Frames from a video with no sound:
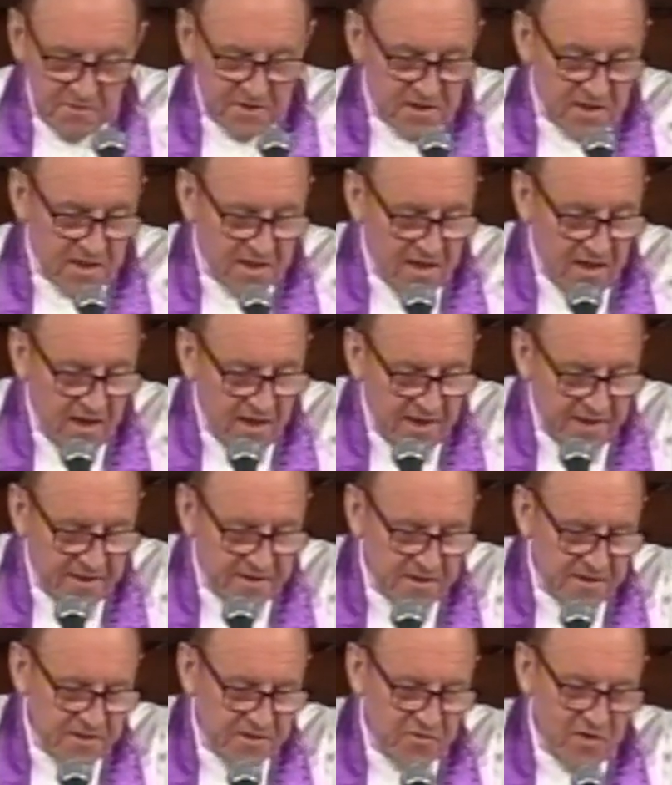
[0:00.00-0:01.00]
the guy
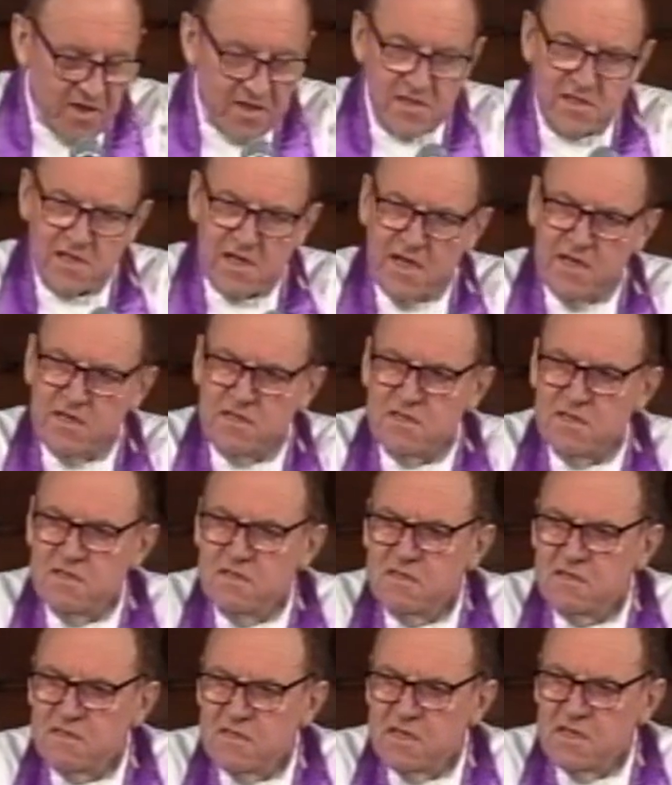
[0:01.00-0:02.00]
that
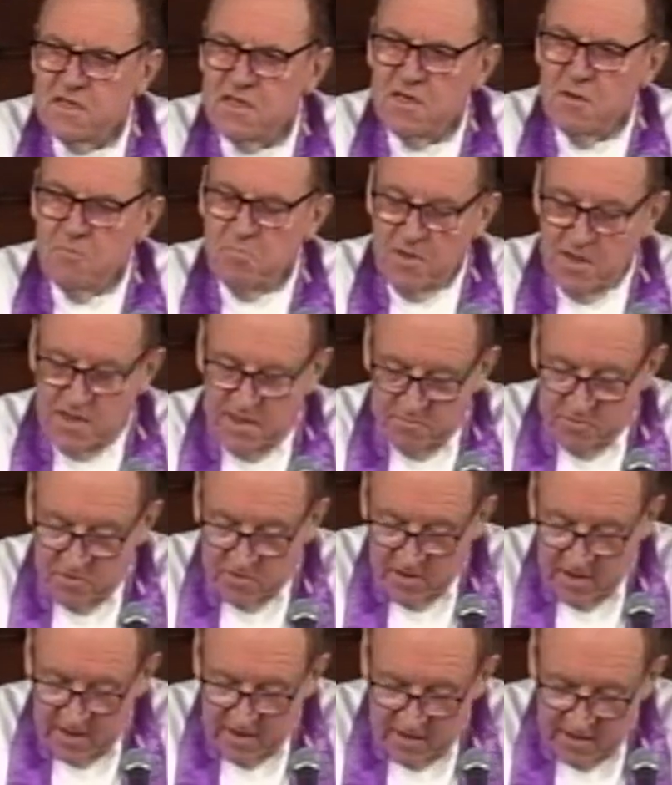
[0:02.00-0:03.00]
translated the
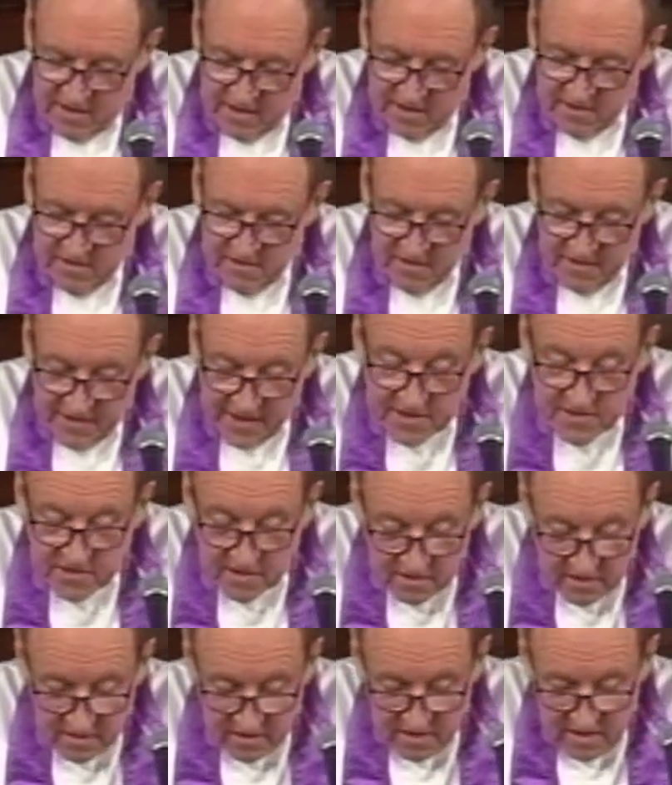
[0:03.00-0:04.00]
Bible into Latin.